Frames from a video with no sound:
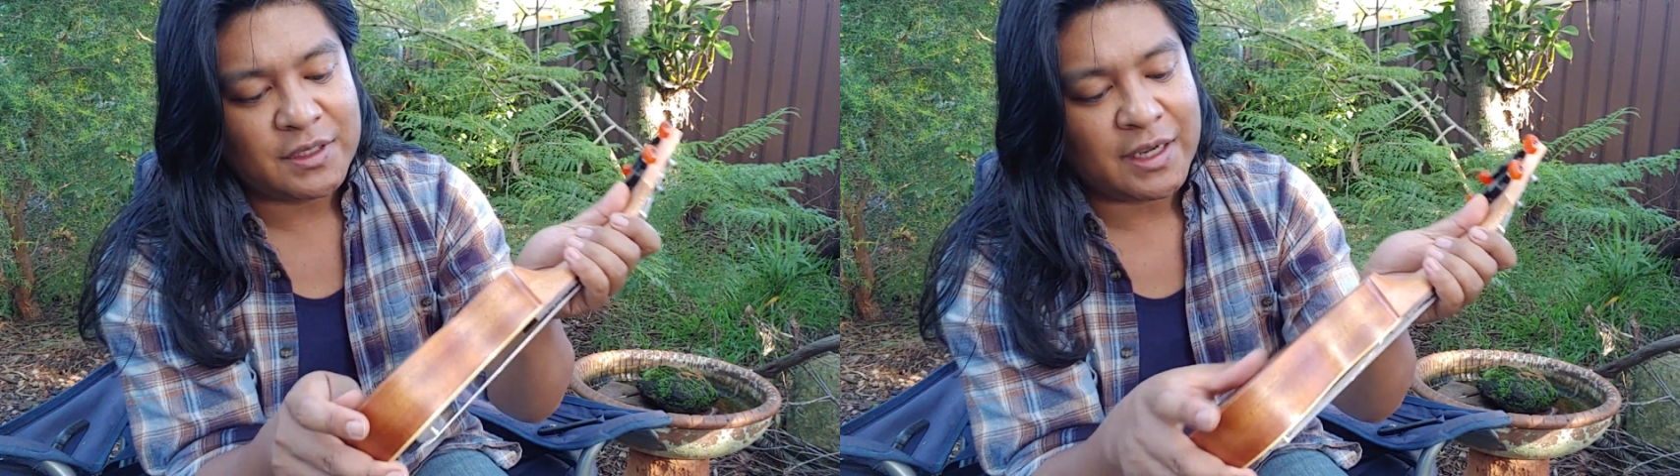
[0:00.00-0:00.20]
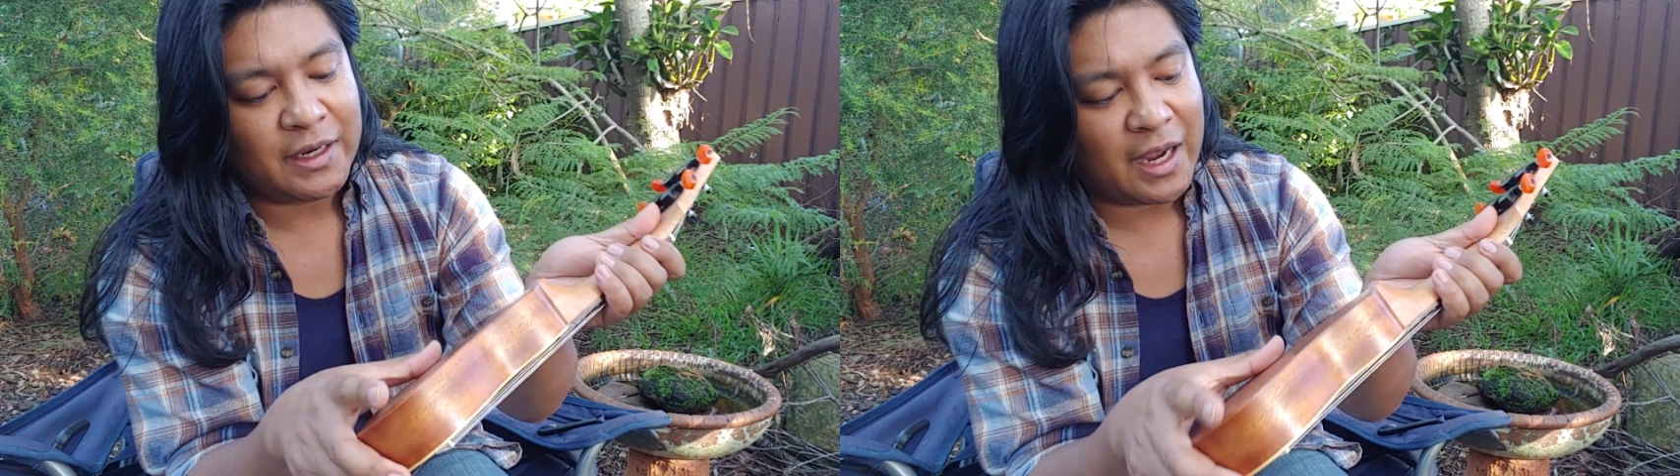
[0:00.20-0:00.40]

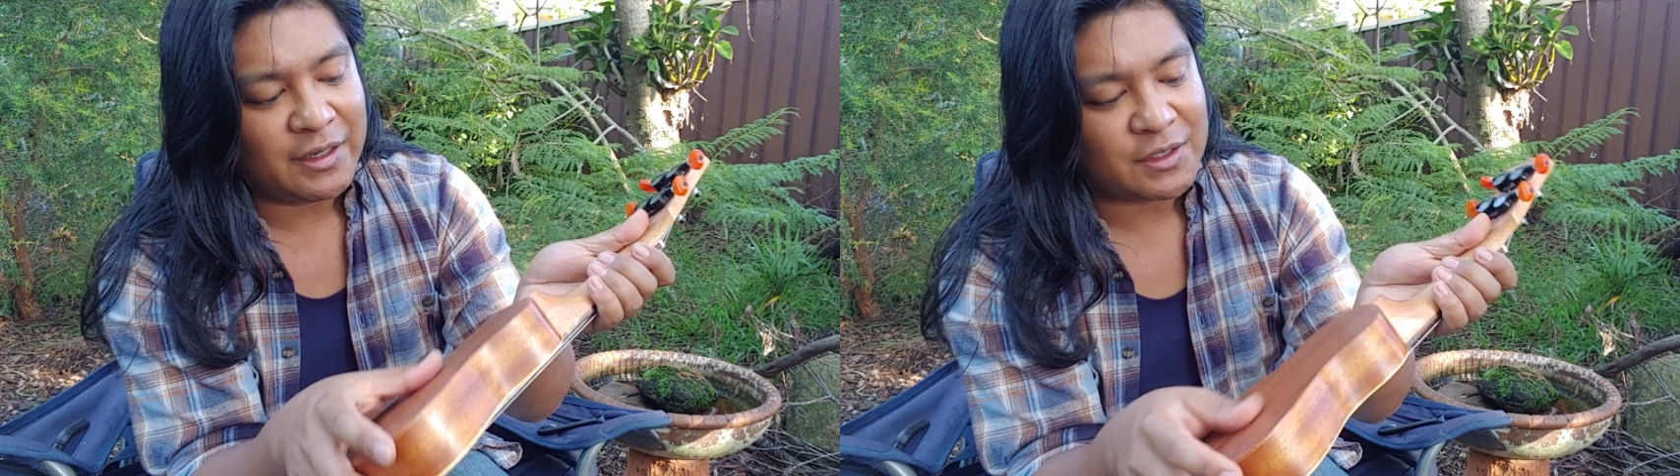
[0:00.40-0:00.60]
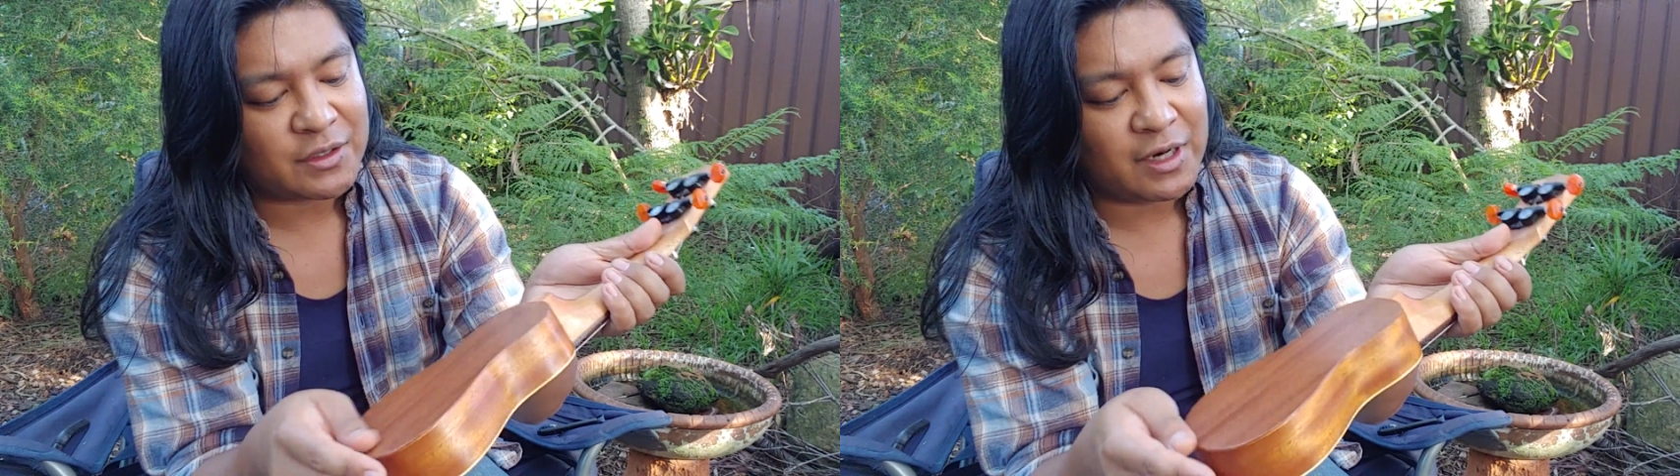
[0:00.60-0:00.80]
as
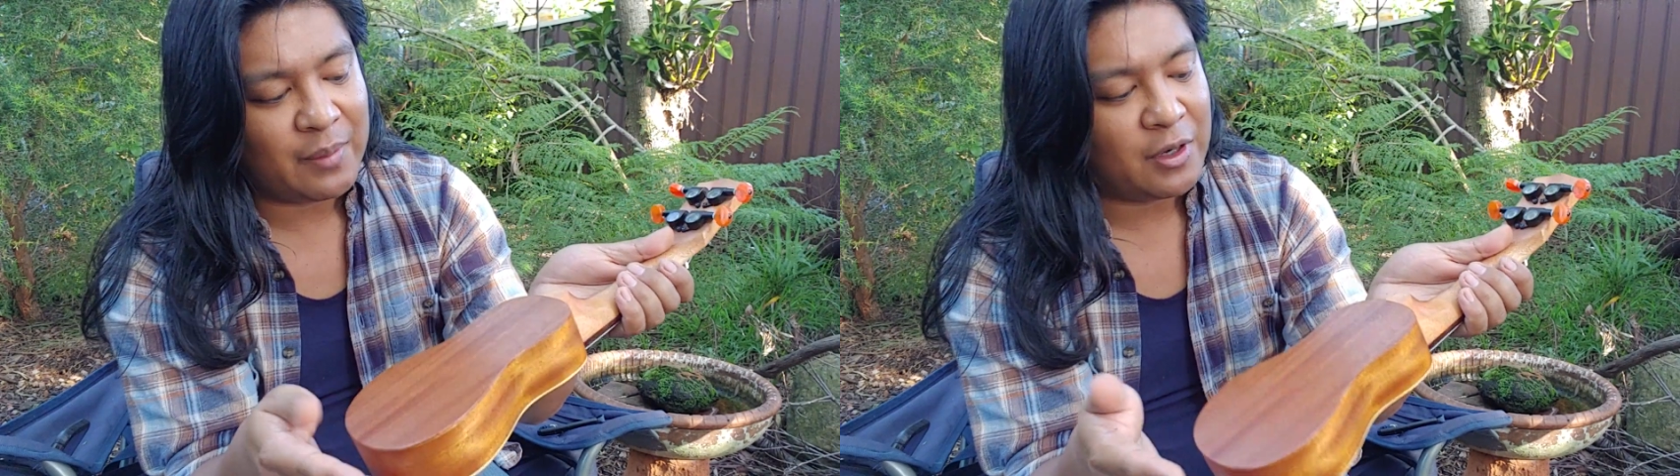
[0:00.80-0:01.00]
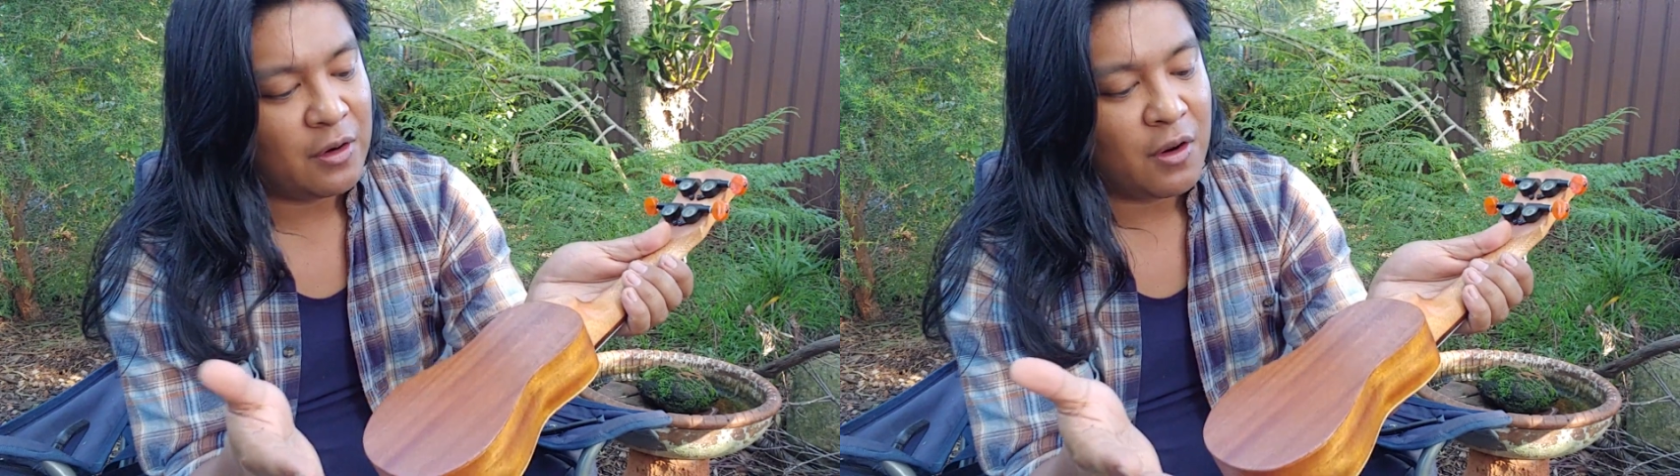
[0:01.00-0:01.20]
I
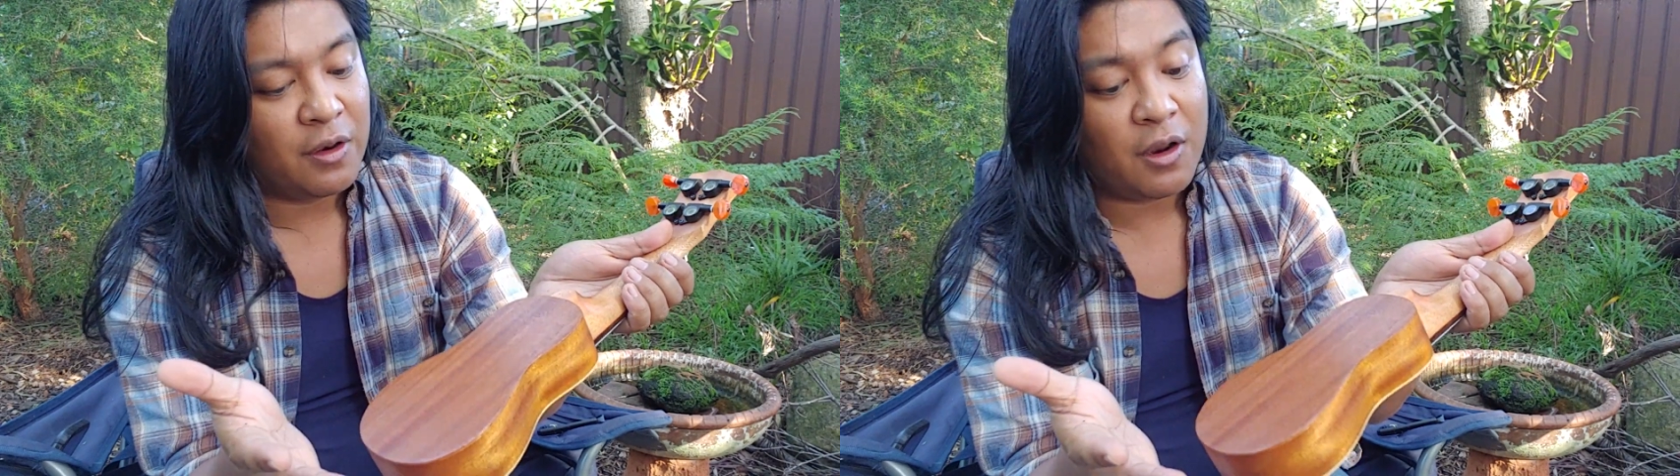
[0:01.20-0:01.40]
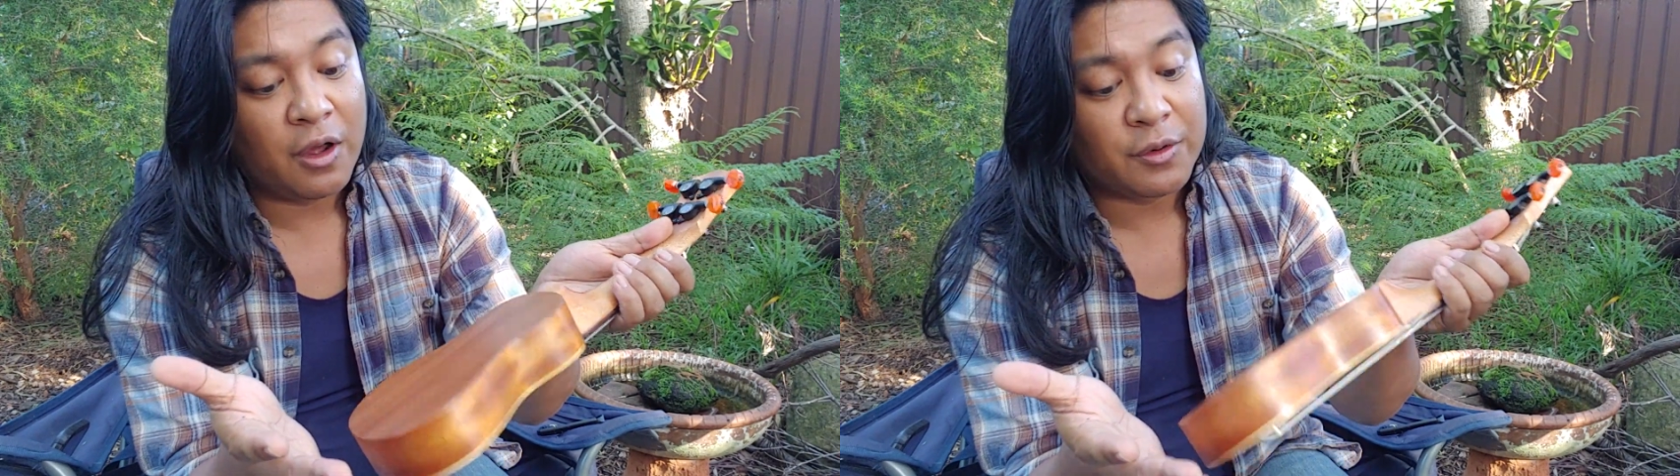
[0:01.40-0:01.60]
describe it
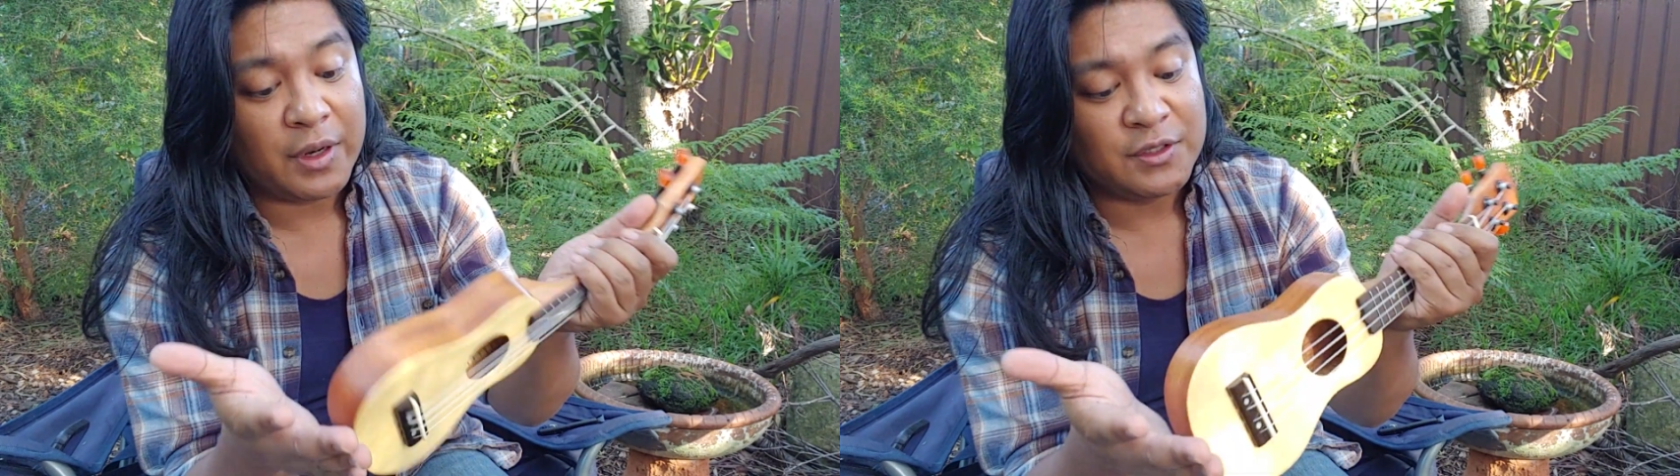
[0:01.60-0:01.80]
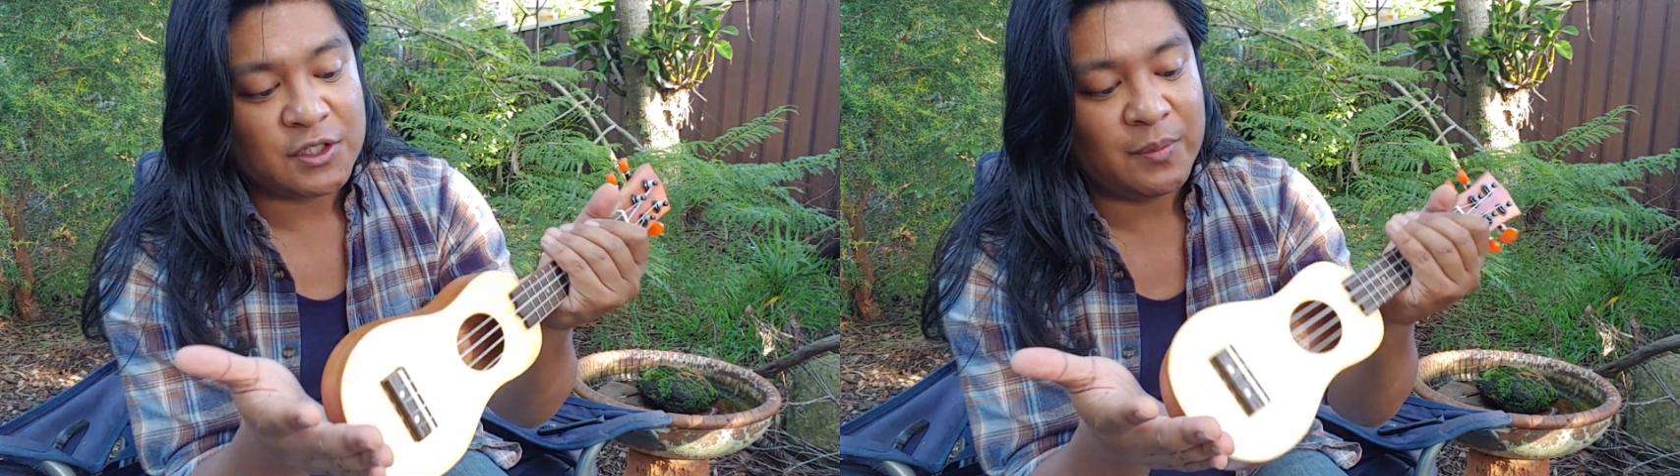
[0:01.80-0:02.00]
on other
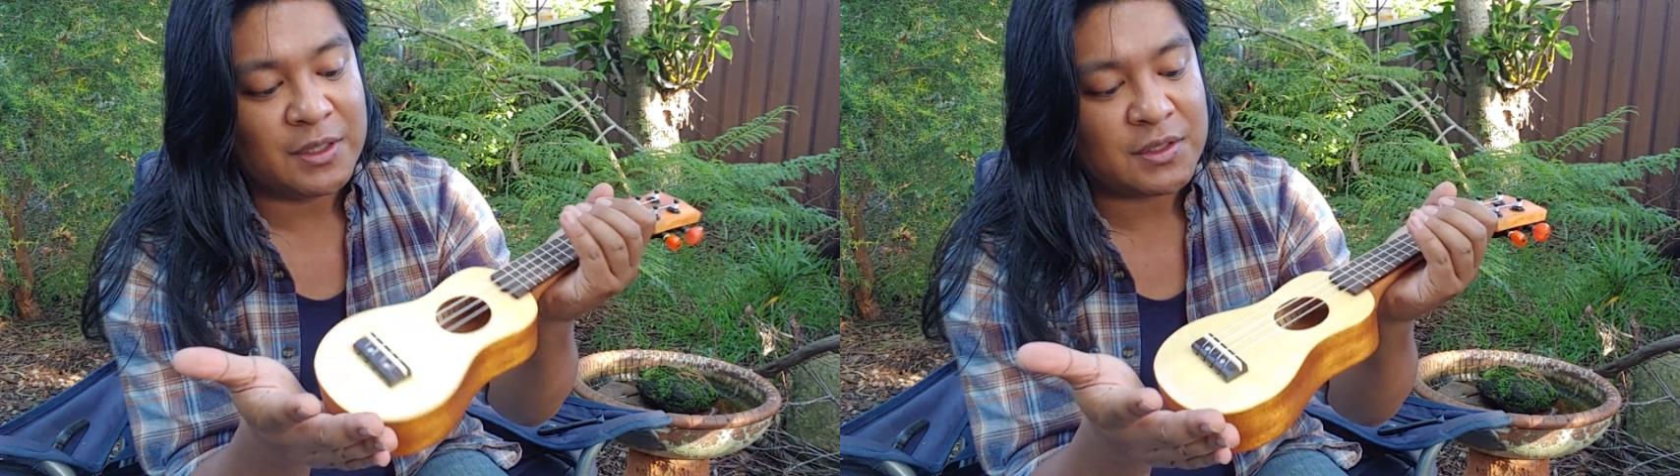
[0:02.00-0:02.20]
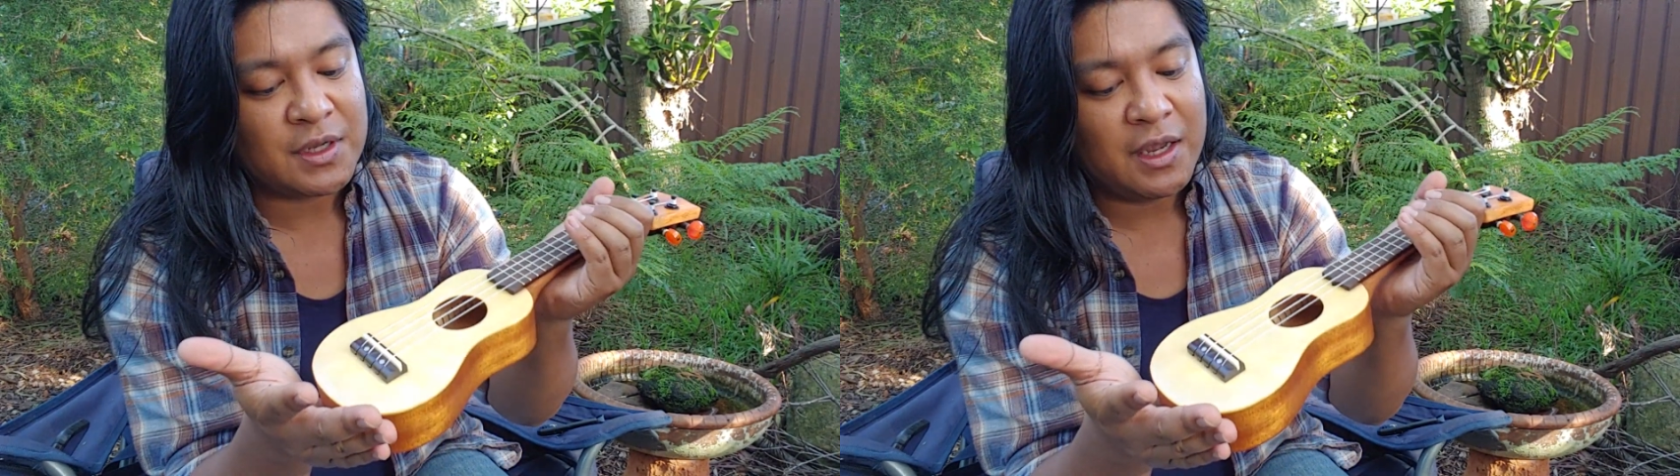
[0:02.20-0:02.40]

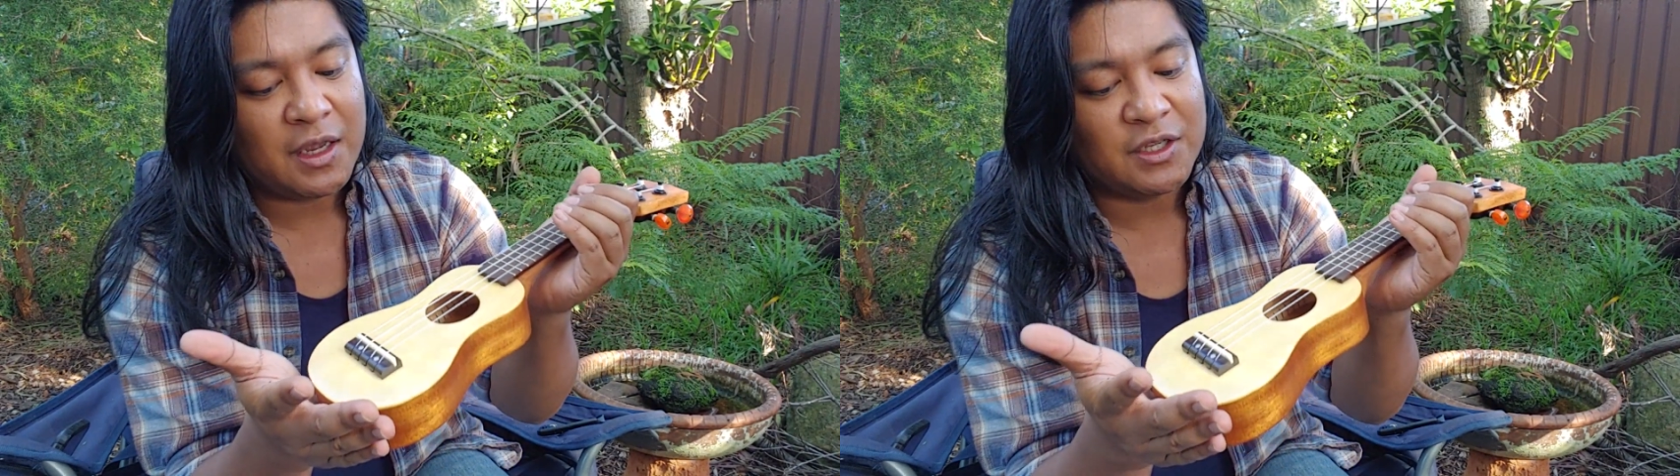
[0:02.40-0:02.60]
instruments,